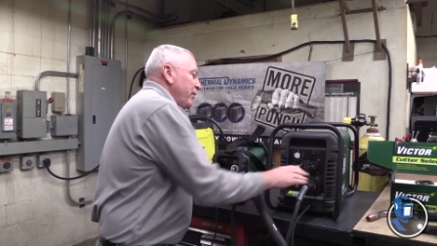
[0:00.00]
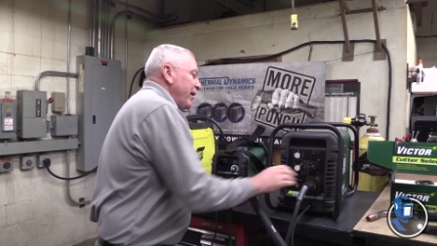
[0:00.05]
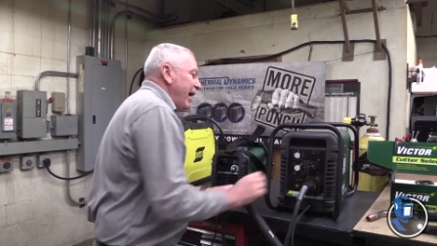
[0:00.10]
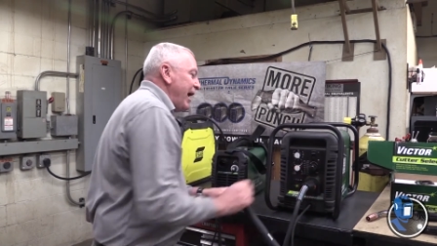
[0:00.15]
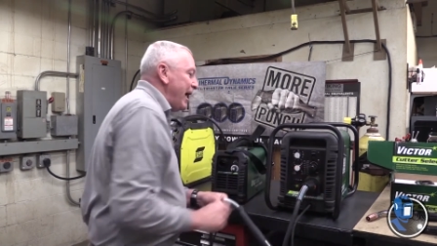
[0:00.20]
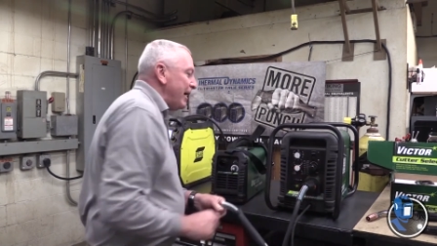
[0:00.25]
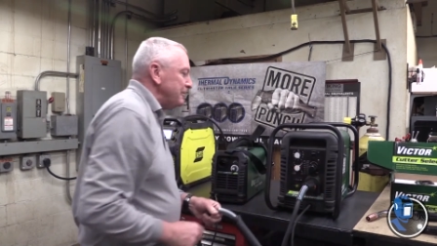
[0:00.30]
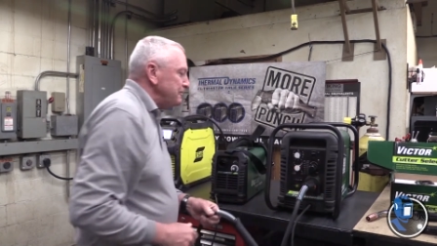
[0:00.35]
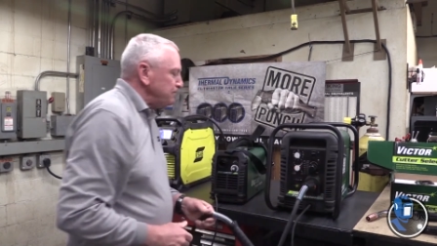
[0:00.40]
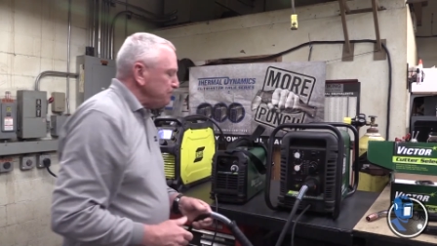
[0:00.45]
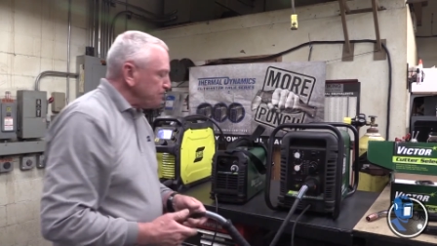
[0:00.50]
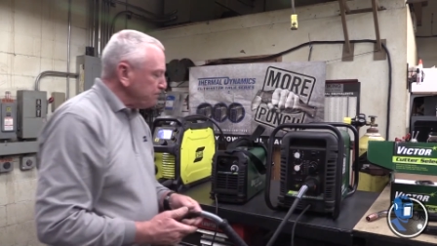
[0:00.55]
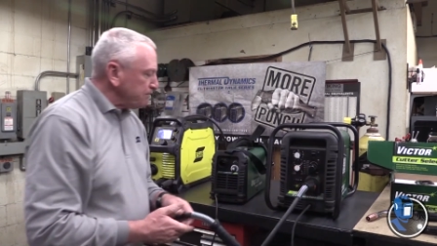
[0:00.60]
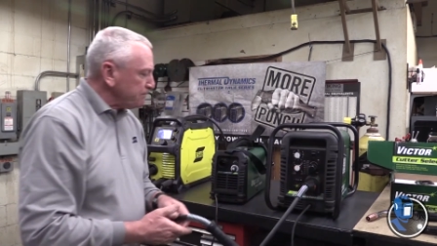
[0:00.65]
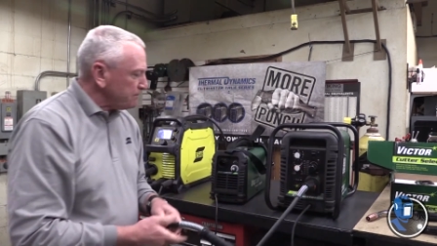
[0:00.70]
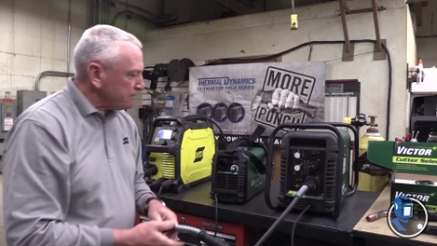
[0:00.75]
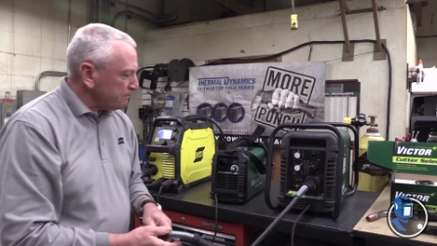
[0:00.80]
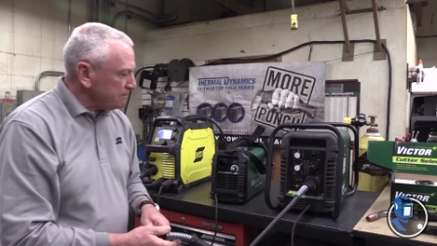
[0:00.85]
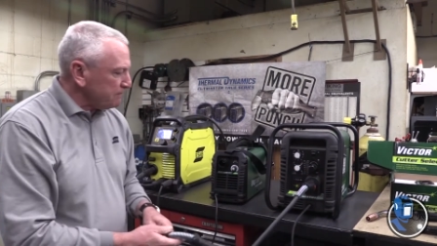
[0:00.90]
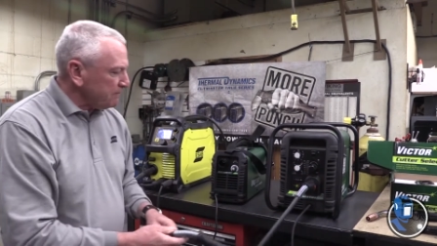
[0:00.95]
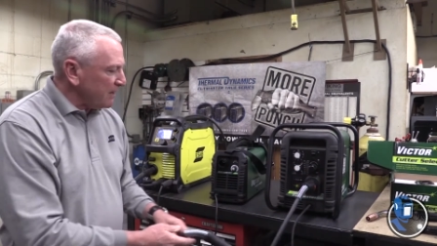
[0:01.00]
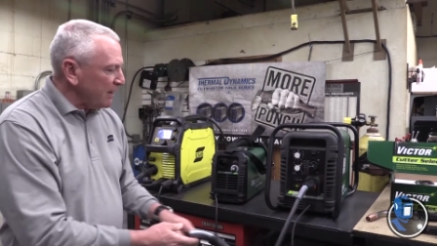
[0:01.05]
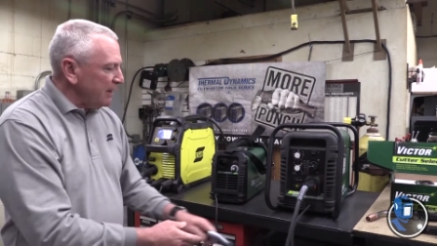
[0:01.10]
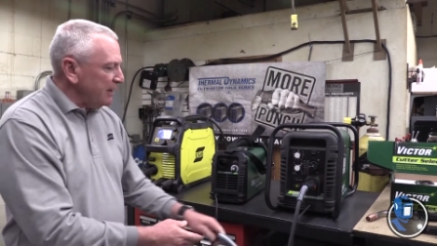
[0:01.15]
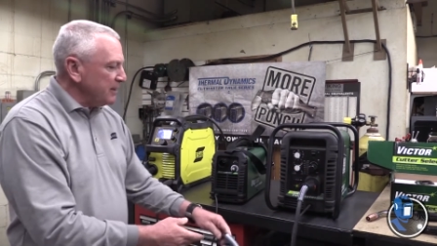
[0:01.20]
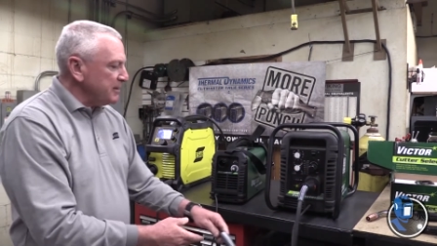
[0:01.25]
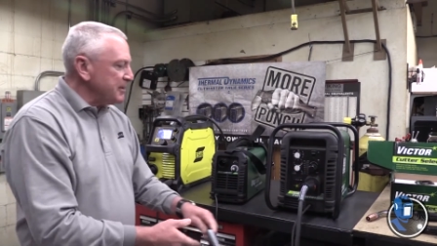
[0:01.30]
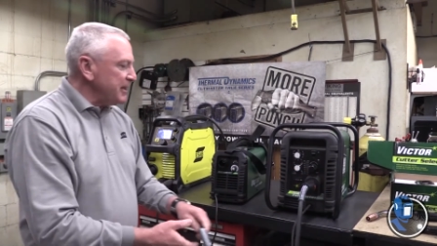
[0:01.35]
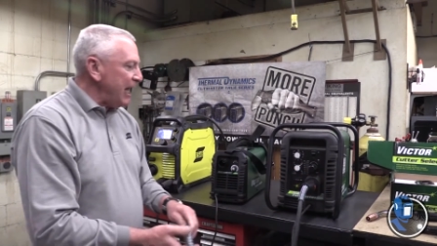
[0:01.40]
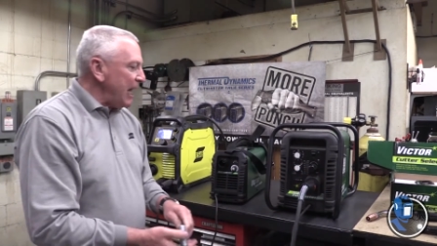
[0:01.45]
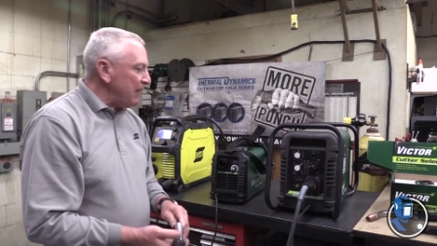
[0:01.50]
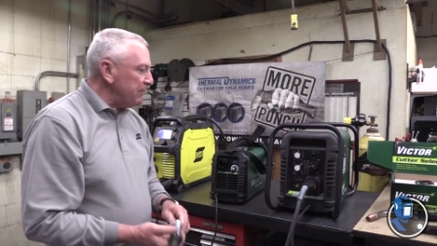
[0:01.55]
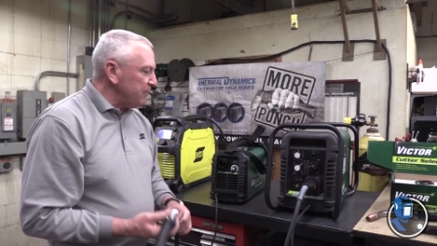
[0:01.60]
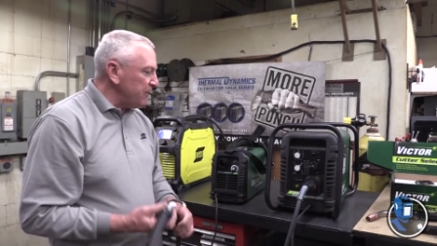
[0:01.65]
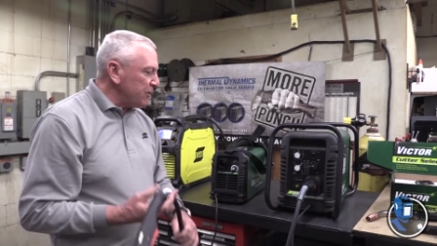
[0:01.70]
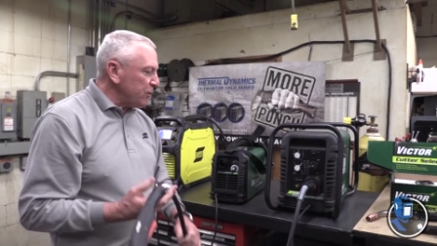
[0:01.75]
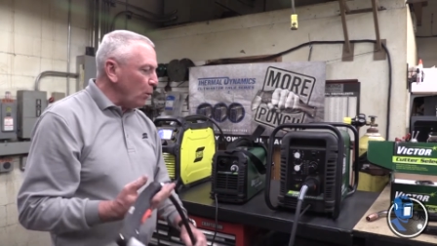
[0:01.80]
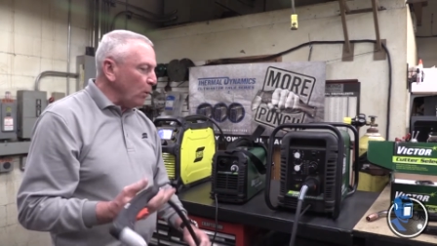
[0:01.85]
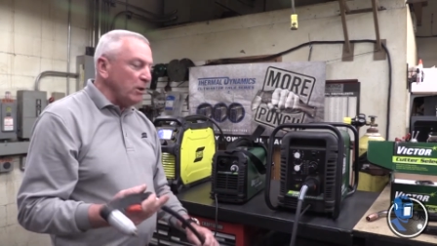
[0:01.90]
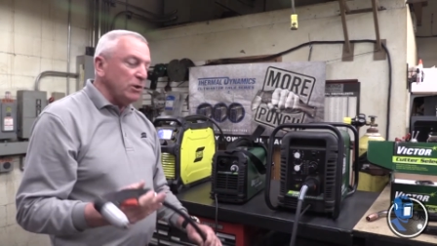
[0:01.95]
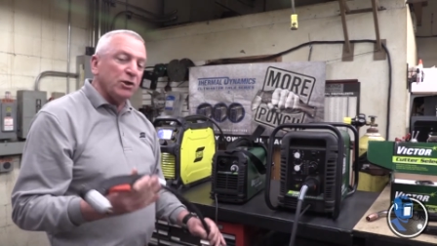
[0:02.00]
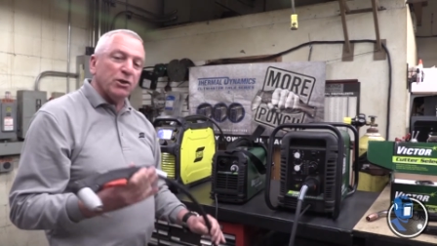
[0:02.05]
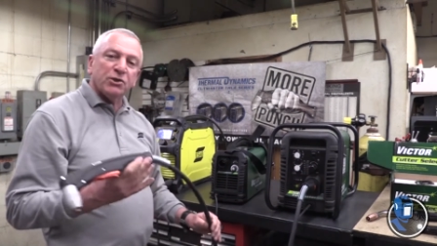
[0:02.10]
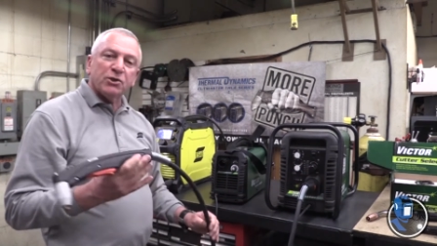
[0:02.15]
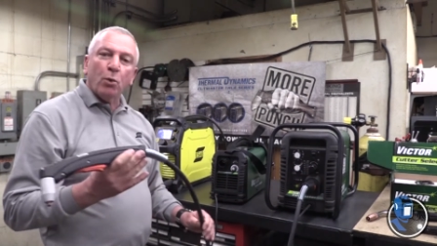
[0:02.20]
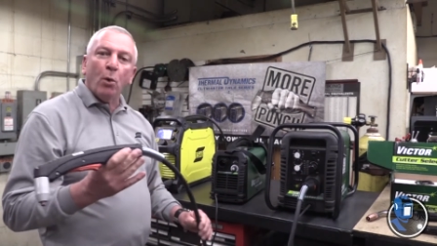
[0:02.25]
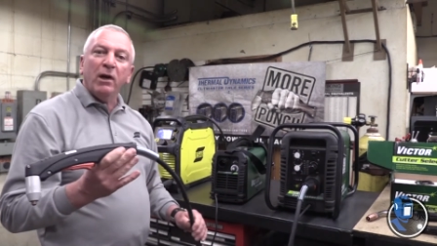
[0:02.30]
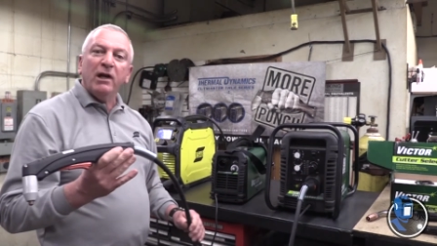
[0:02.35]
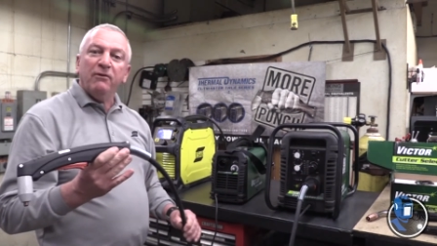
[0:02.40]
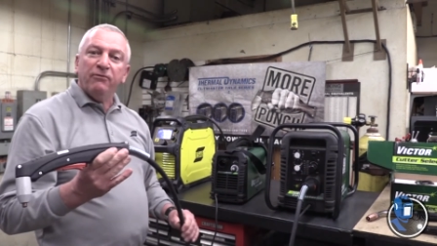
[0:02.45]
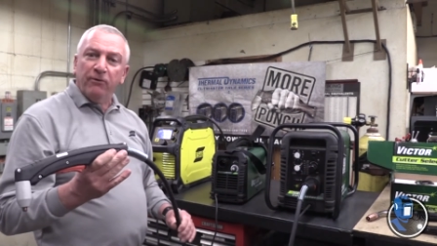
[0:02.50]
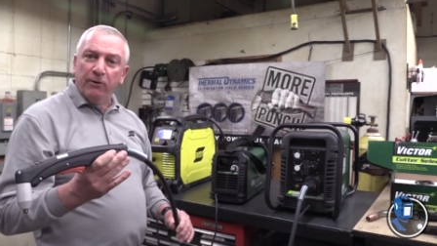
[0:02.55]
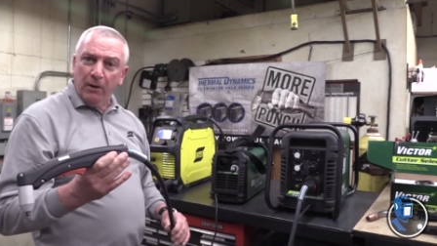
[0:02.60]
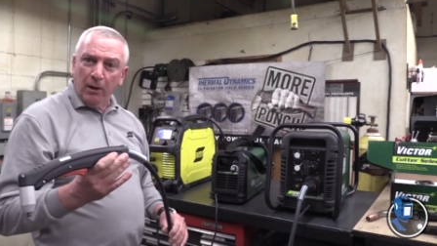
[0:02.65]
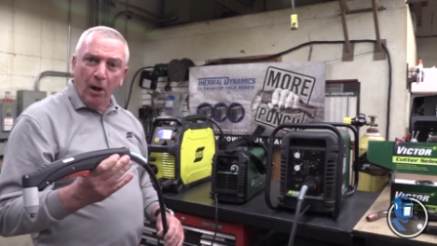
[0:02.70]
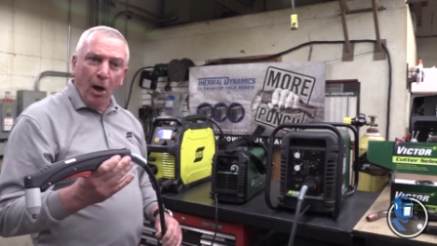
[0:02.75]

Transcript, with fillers: that is that the torch is 20 foot